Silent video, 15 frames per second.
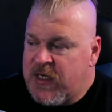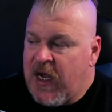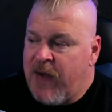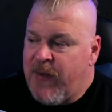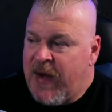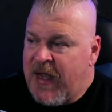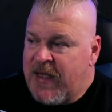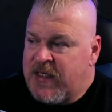is
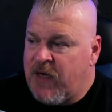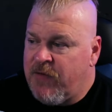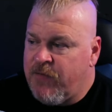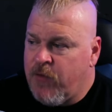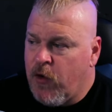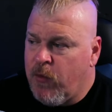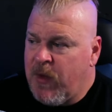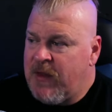Diamond Hands
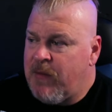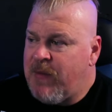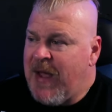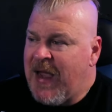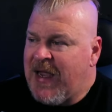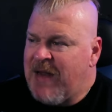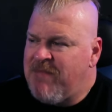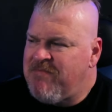confirming that
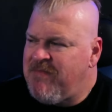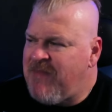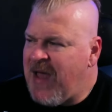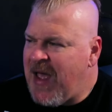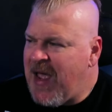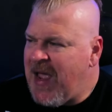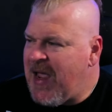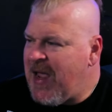back in
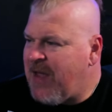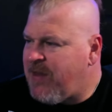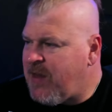May,